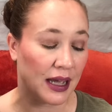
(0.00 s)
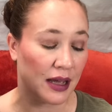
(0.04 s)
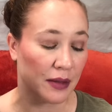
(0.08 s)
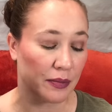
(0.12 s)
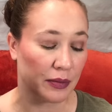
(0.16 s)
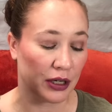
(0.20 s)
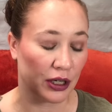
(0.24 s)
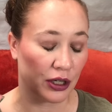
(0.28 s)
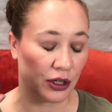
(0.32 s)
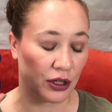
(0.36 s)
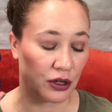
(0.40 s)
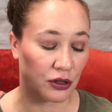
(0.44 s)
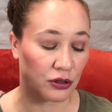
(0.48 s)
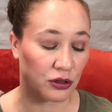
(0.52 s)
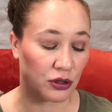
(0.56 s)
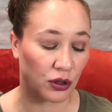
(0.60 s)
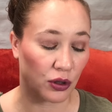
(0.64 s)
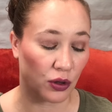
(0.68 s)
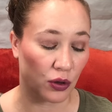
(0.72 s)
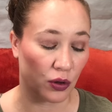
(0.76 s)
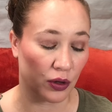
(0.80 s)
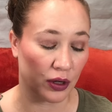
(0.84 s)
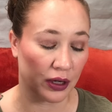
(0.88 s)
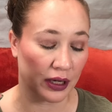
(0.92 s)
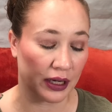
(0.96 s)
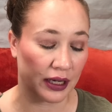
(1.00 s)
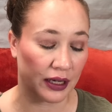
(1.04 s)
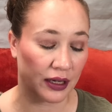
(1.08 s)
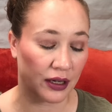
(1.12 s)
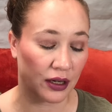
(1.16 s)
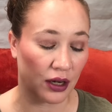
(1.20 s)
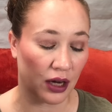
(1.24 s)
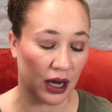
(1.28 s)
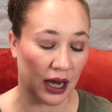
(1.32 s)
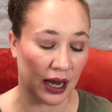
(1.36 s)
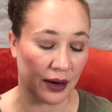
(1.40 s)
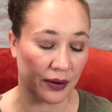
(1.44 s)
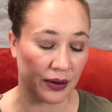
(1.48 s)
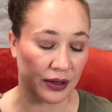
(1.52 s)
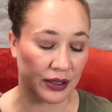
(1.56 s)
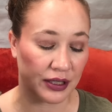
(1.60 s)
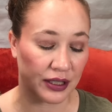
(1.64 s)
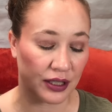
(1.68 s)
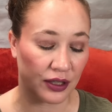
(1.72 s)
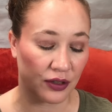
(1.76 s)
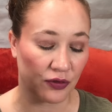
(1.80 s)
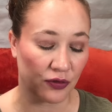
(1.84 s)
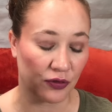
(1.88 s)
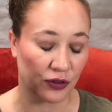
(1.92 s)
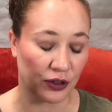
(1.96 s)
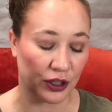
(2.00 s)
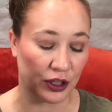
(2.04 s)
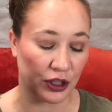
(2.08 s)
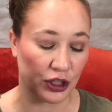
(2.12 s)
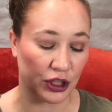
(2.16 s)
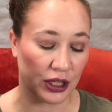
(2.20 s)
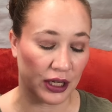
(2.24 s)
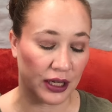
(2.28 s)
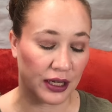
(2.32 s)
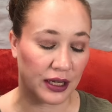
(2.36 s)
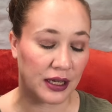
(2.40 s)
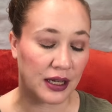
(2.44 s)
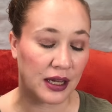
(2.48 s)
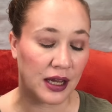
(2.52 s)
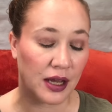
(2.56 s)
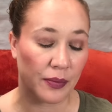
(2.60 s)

Middle notes are orchid, iris, and freesia.